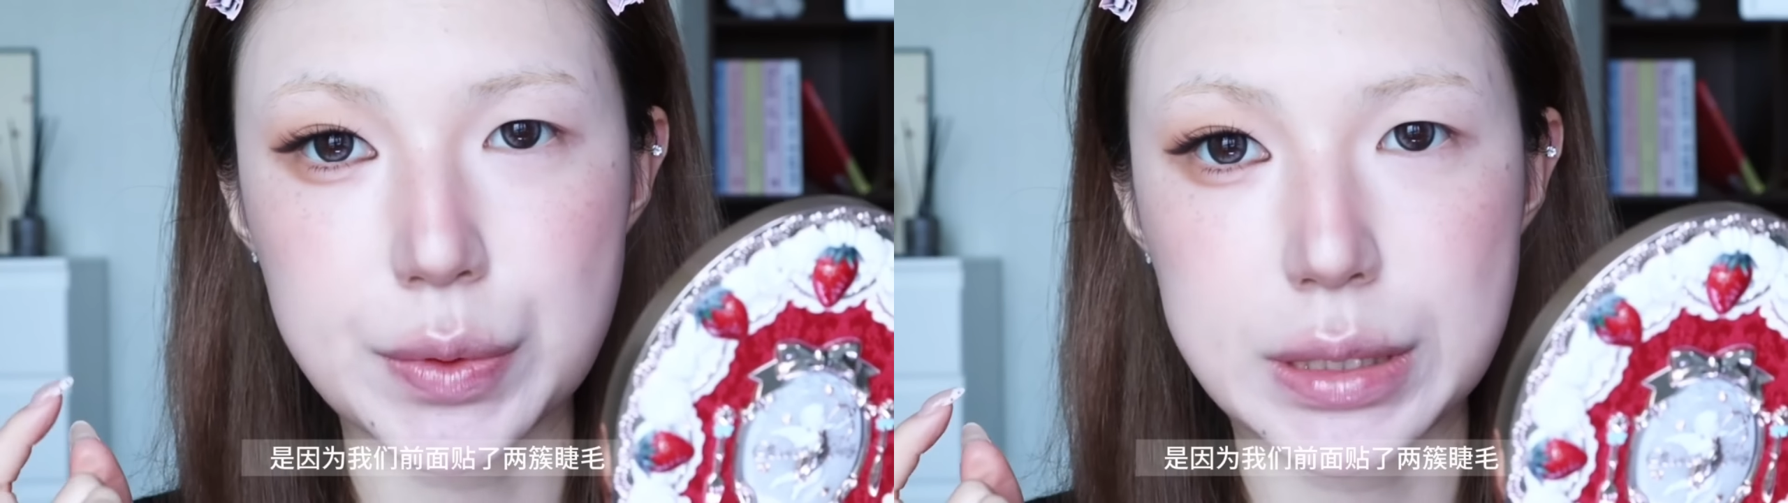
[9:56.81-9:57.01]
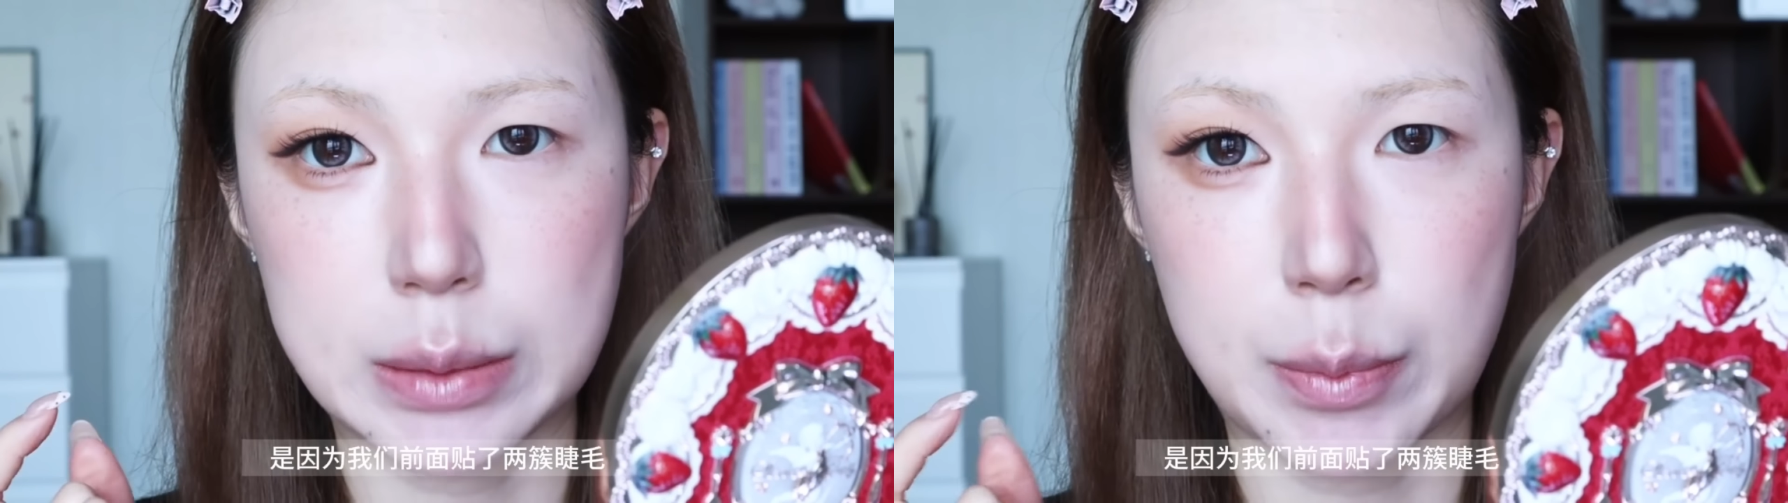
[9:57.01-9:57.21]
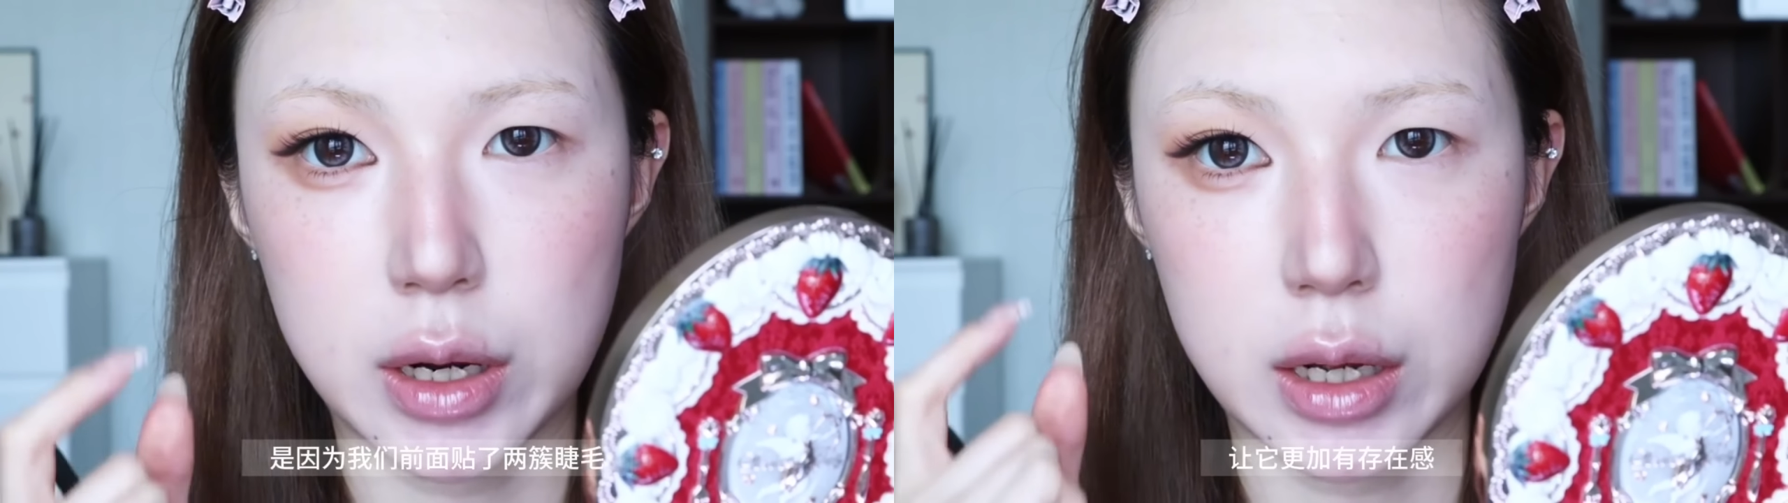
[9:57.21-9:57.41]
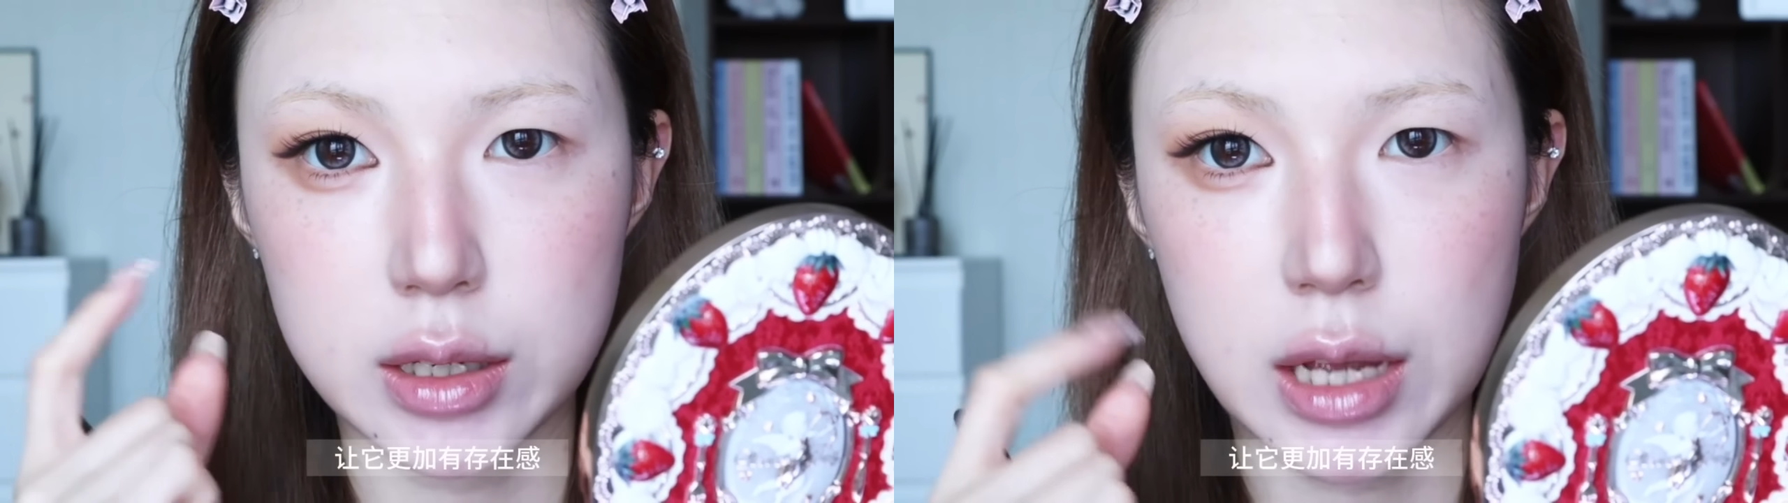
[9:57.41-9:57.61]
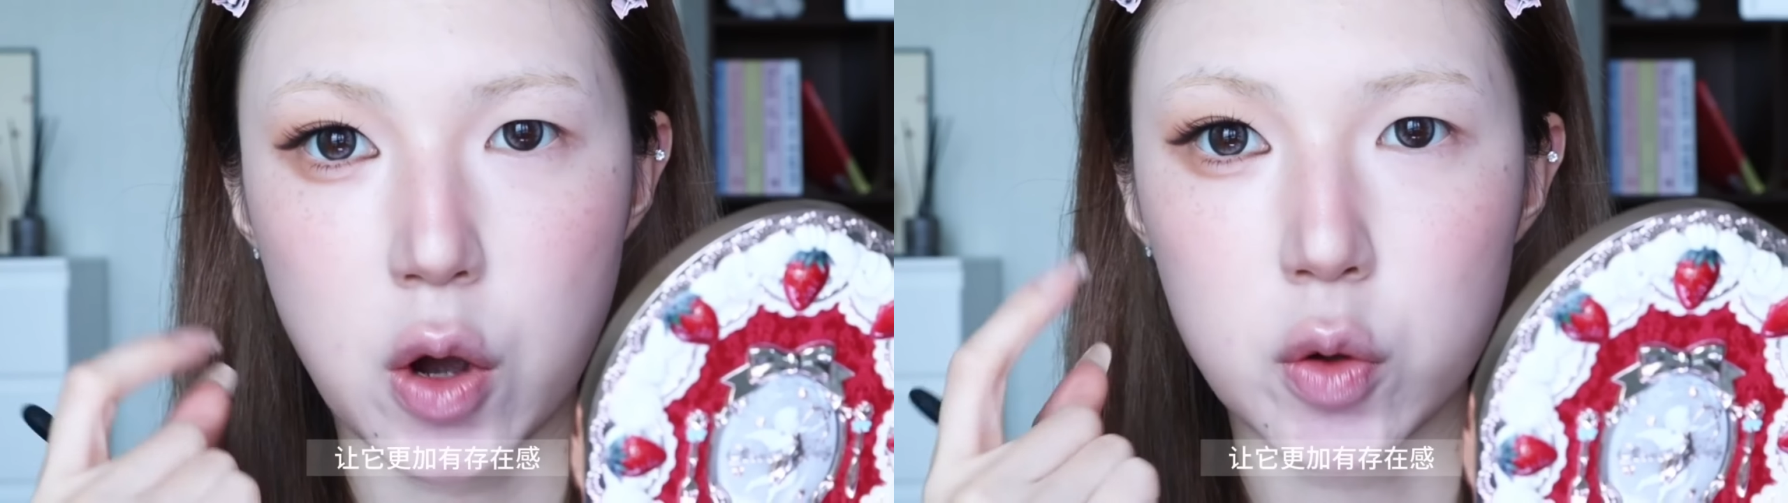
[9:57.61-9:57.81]
outer
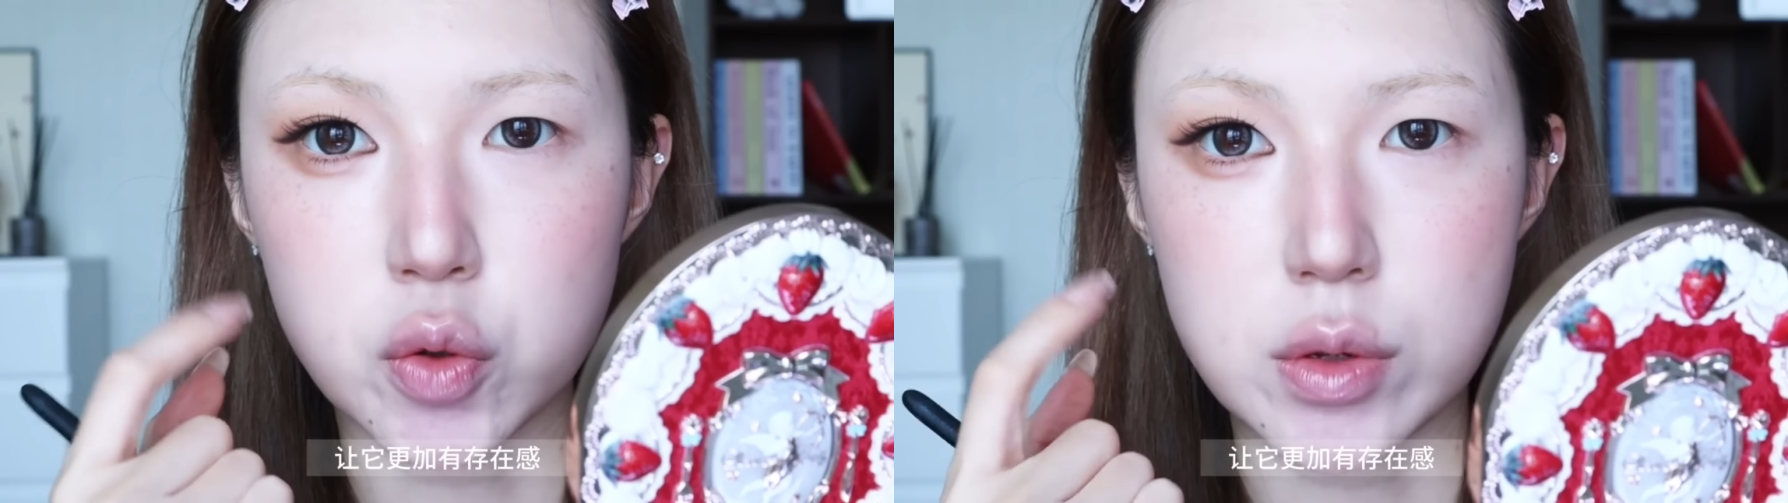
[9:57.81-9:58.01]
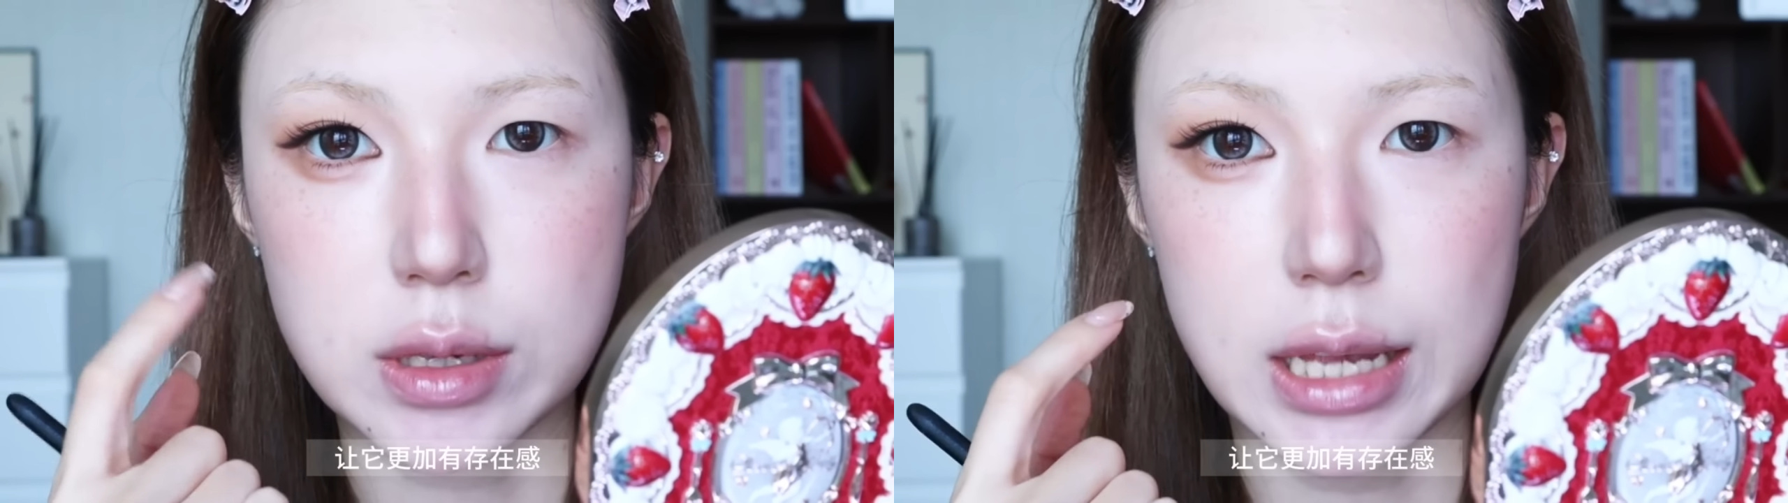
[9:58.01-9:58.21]
area look a bit